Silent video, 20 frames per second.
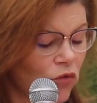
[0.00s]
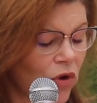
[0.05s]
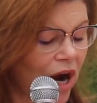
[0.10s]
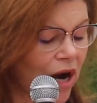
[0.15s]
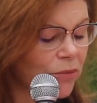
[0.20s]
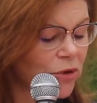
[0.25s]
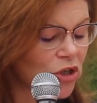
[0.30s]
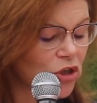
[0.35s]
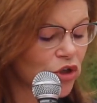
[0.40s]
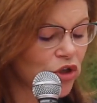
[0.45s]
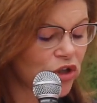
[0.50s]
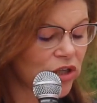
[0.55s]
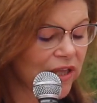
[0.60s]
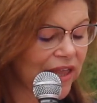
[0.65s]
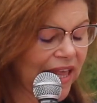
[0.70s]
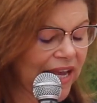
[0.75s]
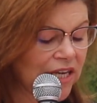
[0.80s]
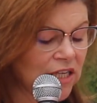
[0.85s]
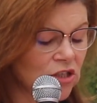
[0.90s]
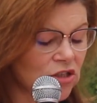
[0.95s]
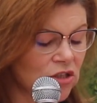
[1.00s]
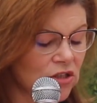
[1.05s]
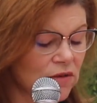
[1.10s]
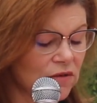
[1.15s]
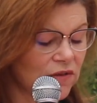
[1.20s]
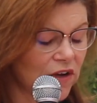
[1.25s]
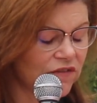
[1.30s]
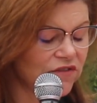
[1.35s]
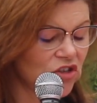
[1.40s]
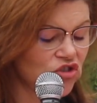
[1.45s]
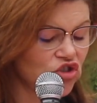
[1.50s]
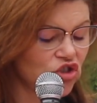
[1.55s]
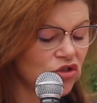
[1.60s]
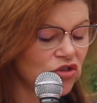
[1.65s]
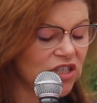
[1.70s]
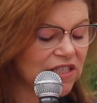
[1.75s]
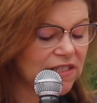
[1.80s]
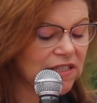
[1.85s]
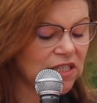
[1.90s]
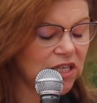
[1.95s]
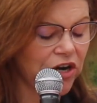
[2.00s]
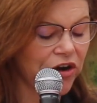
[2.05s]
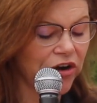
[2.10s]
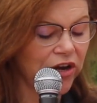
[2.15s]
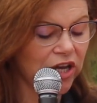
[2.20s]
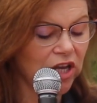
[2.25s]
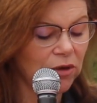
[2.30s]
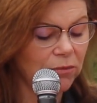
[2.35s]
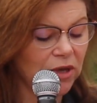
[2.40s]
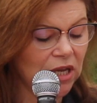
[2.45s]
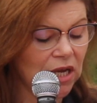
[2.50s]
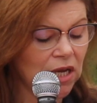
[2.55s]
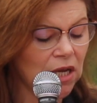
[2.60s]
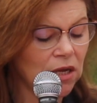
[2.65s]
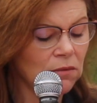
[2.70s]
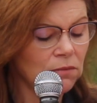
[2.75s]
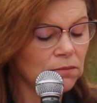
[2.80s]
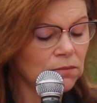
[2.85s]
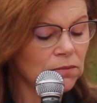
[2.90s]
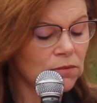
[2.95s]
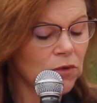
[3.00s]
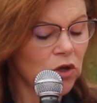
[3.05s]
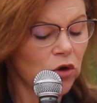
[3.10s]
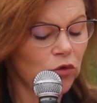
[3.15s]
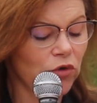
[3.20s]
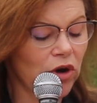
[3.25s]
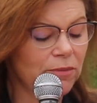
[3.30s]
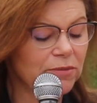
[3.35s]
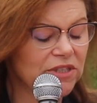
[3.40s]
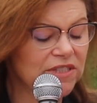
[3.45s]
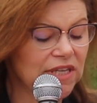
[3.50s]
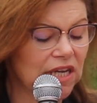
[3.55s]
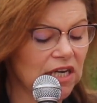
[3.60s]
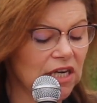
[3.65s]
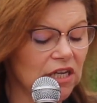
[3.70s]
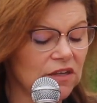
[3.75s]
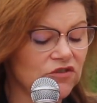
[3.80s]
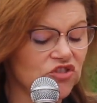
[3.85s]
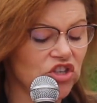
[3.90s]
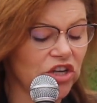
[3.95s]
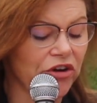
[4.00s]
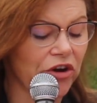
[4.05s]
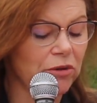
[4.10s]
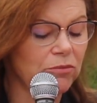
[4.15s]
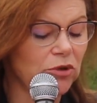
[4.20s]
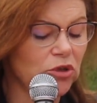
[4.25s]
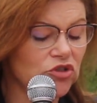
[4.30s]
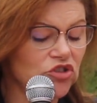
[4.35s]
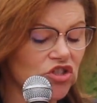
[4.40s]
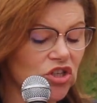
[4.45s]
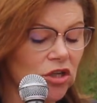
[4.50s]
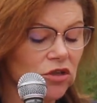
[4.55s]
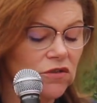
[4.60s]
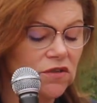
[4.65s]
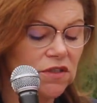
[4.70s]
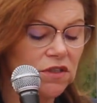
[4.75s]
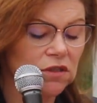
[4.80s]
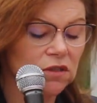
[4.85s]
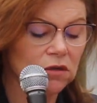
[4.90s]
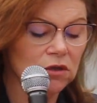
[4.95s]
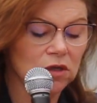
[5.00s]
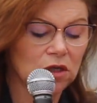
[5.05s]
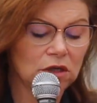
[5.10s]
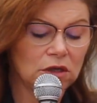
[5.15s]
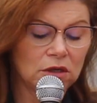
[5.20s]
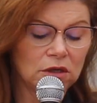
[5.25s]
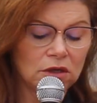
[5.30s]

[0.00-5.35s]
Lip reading: Robert Goodlatte of the Judiciary Committee, Representative Sherry Bustos,